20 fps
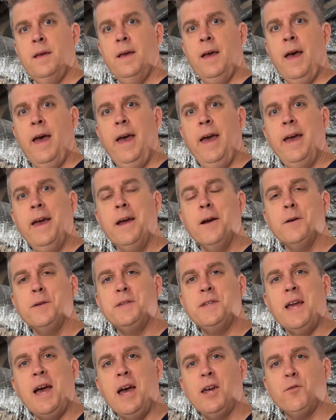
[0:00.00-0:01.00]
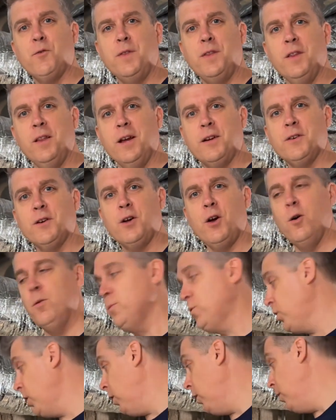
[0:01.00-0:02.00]
Hey, Aaron Stash with the Electric
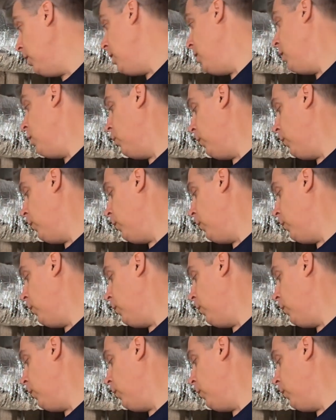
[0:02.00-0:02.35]
Home Show.